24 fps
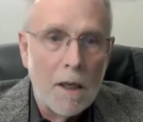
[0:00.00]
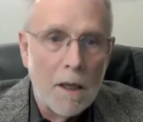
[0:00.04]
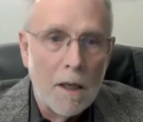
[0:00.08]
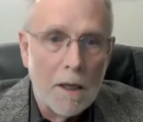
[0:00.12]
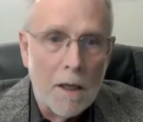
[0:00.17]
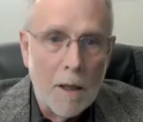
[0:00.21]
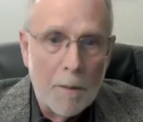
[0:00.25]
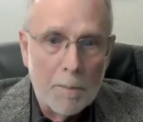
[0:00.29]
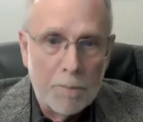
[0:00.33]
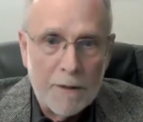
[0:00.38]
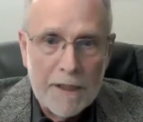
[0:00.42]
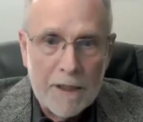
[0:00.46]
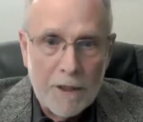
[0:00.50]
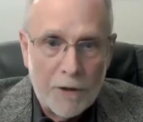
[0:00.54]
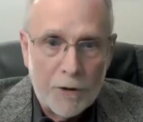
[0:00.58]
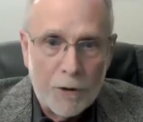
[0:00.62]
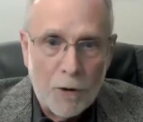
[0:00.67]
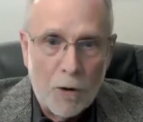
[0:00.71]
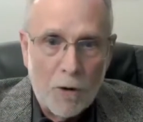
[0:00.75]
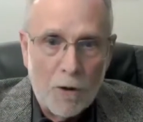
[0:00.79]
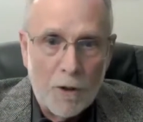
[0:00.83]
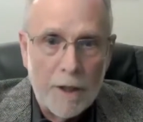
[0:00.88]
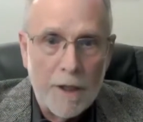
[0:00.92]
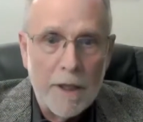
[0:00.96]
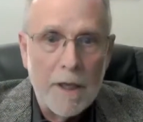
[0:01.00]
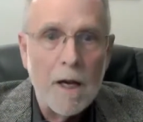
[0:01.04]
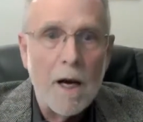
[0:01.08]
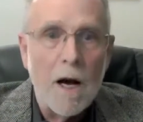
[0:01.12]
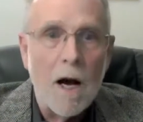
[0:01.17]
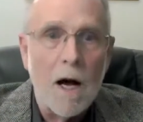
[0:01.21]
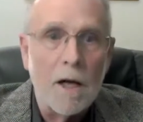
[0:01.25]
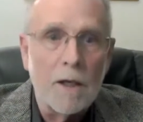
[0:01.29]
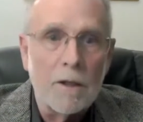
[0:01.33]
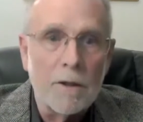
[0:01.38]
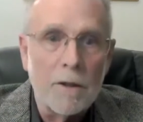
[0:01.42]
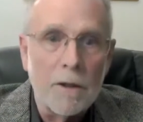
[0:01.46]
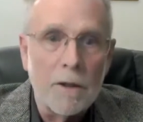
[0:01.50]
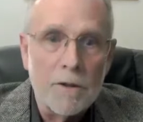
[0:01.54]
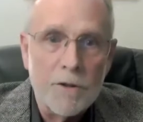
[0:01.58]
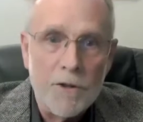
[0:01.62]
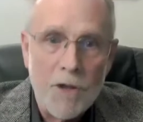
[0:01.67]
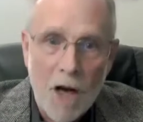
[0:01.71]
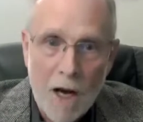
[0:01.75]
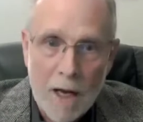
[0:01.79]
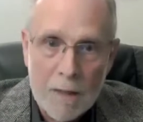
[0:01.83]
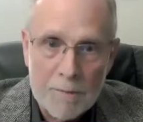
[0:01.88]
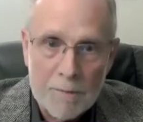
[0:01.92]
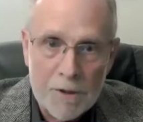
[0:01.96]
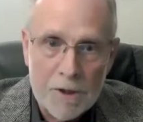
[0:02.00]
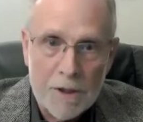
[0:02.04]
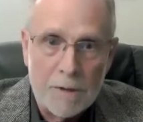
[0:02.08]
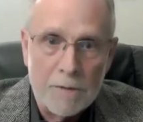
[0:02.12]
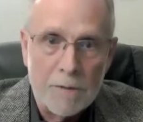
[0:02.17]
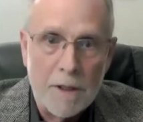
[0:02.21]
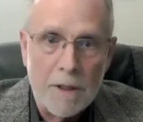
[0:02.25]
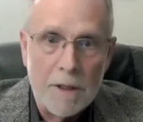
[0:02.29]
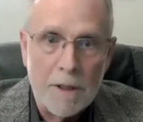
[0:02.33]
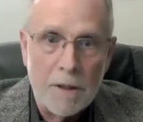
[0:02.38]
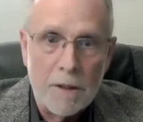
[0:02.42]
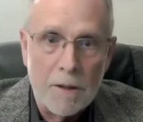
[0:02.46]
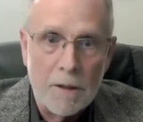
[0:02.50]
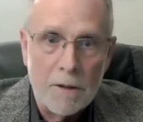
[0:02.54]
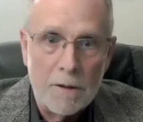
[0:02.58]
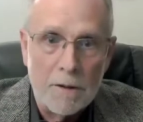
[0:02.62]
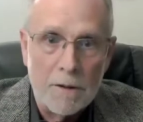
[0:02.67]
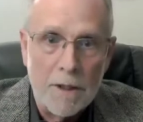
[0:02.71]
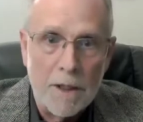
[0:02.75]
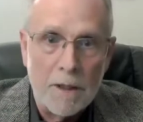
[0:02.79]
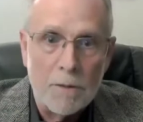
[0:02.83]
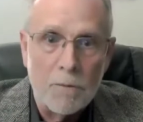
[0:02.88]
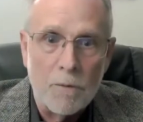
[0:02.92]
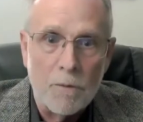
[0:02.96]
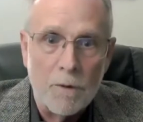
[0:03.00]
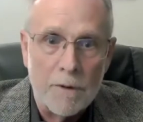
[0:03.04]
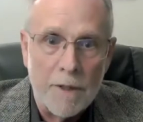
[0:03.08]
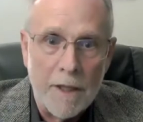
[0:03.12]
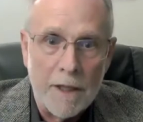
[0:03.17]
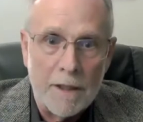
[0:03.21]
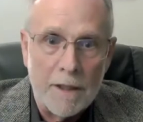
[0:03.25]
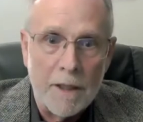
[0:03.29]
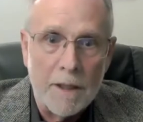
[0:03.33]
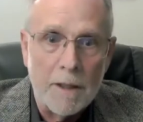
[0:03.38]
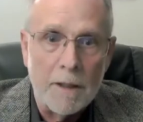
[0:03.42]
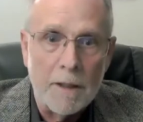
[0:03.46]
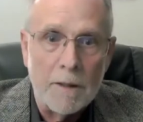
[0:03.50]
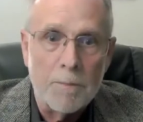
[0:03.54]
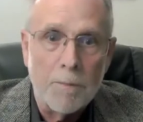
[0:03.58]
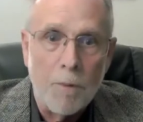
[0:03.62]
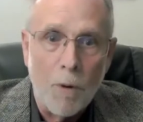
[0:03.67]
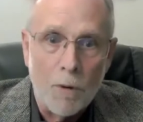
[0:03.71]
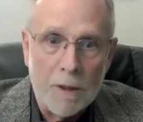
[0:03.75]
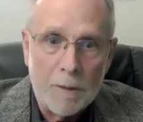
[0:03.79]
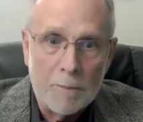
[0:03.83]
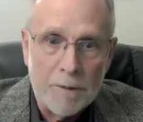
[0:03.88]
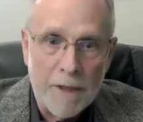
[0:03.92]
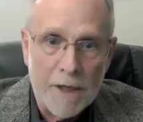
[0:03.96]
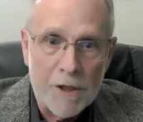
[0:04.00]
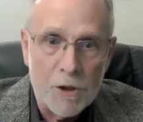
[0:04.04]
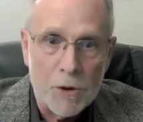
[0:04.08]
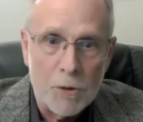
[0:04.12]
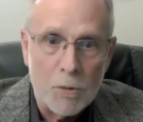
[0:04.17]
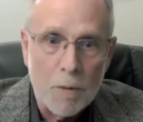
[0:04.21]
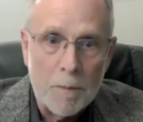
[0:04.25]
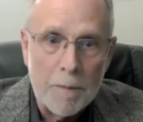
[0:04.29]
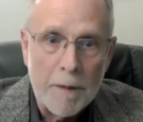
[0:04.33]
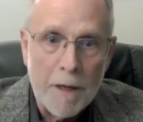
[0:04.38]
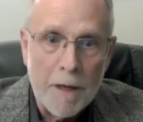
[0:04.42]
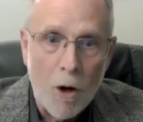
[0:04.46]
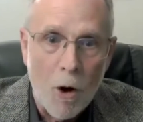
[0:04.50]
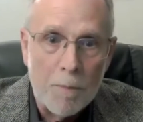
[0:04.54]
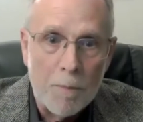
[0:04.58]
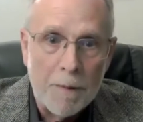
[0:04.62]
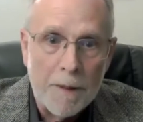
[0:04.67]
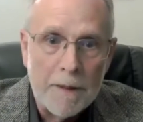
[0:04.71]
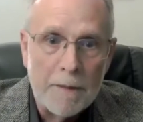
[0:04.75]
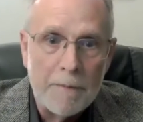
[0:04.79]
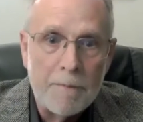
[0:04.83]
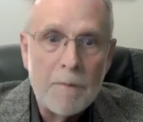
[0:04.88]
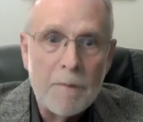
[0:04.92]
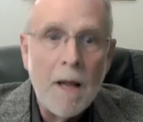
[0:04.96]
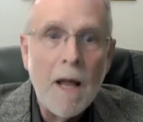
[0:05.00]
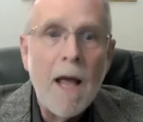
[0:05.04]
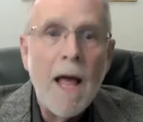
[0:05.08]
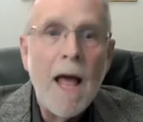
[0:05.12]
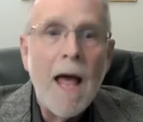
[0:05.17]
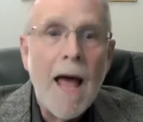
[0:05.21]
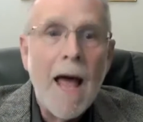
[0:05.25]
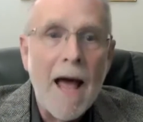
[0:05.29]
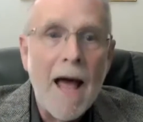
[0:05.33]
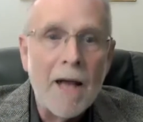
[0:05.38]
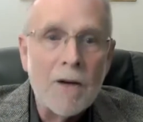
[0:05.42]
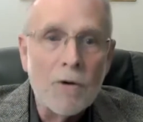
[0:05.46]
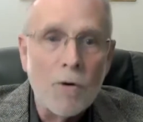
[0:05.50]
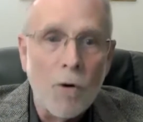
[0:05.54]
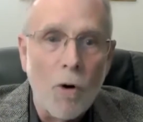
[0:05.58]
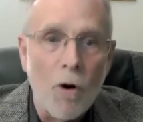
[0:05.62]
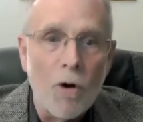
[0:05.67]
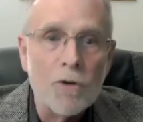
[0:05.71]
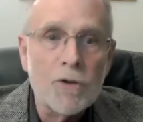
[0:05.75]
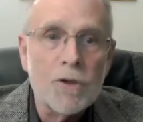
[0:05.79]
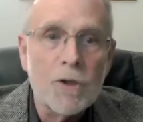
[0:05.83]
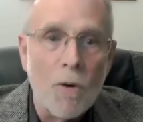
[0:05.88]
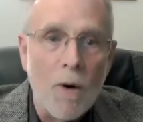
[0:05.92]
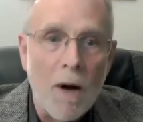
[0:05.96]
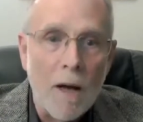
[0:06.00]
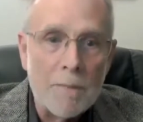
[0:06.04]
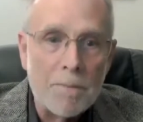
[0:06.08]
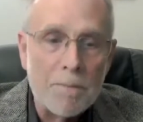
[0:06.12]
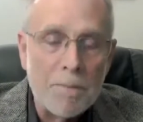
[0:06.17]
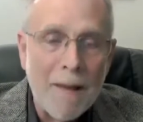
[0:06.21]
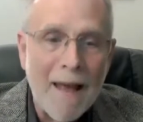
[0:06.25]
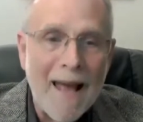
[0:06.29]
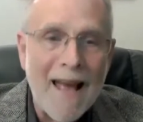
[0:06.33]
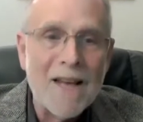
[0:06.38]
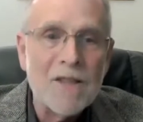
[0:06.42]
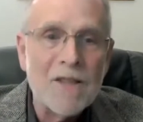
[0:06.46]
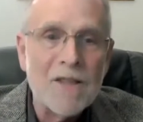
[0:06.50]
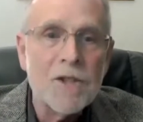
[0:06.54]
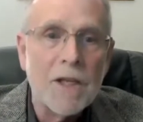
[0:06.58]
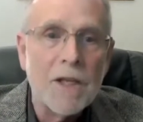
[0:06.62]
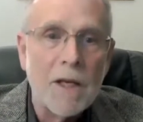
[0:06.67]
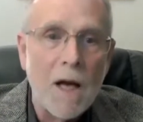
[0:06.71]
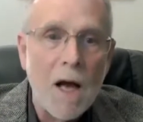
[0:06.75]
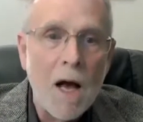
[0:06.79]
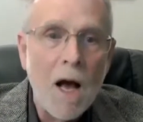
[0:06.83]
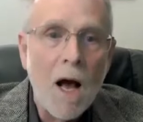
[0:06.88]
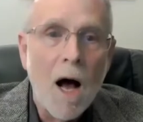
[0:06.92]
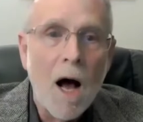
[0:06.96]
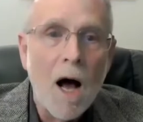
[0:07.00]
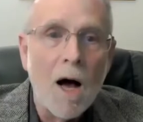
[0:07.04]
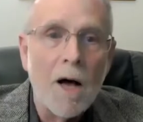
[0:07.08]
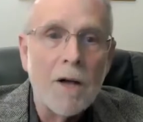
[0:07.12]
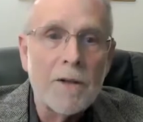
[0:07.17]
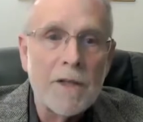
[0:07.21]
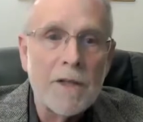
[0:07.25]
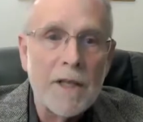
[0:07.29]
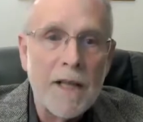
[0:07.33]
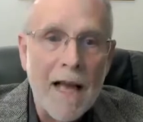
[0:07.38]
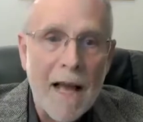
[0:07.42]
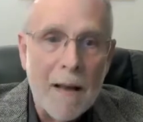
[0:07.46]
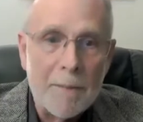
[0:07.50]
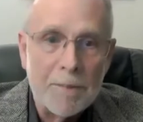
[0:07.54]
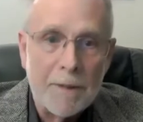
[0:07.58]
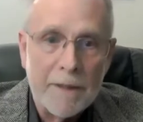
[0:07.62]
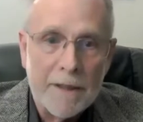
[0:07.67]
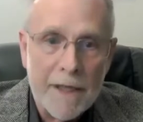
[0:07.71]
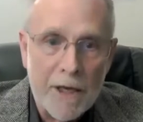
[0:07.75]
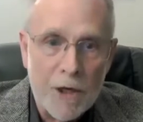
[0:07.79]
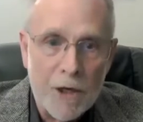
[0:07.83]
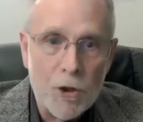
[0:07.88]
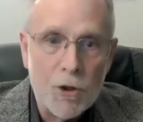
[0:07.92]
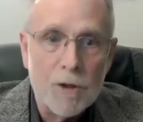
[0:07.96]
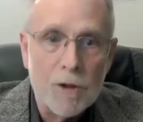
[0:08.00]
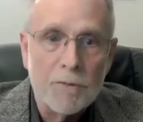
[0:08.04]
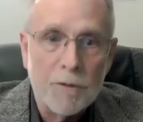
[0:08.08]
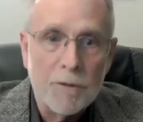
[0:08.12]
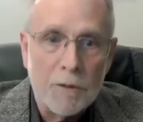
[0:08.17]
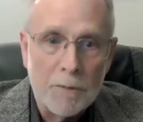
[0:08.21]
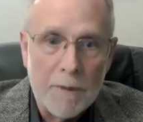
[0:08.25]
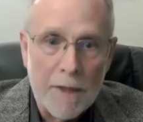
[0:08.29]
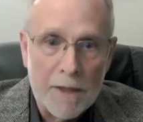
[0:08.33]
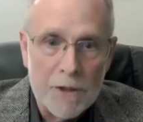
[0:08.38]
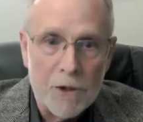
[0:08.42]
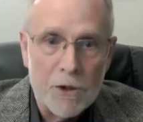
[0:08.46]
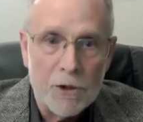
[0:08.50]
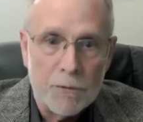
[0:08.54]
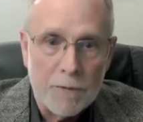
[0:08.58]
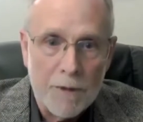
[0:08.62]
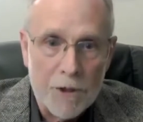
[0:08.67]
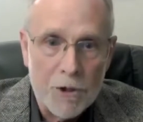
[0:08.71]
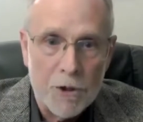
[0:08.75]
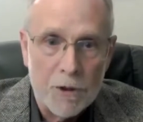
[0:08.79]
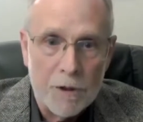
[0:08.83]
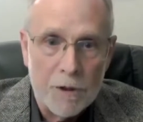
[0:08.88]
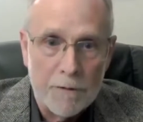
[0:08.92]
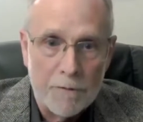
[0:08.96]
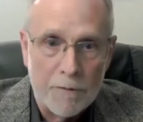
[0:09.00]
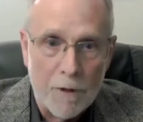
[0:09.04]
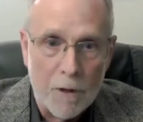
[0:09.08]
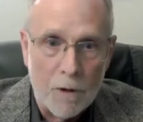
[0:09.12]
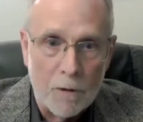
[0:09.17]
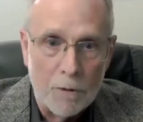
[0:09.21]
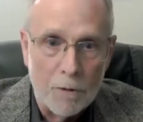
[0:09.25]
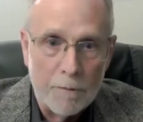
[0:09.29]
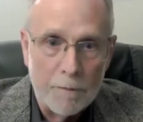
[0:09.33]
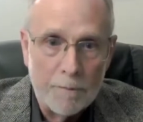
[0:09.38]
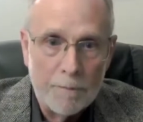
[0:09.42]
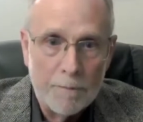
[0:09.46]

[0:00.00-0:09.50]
complete authority on times that the polling places would be open, and also on passing on the application for registration to vote.